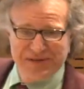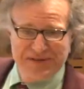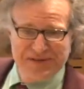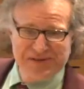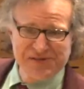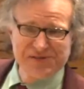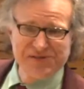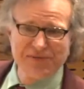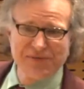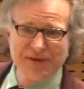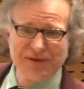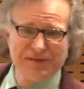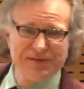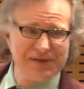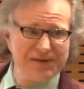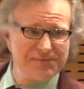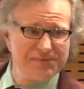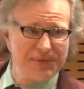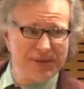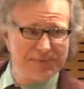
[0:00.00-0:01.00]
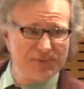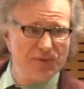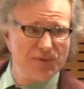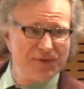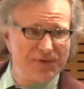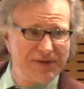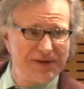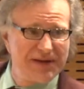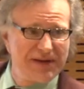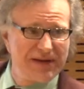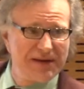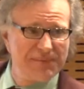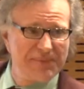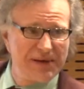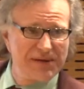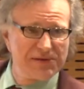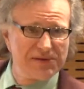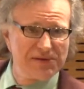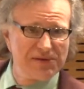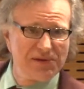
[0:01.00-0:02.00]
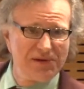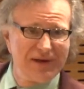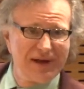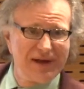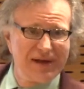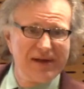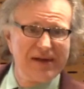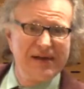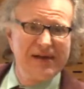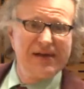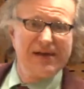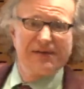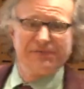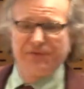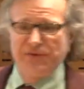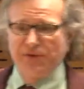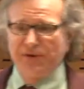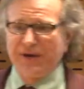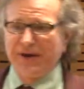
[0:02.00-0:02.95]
that this is the way people were thinking about the law. If you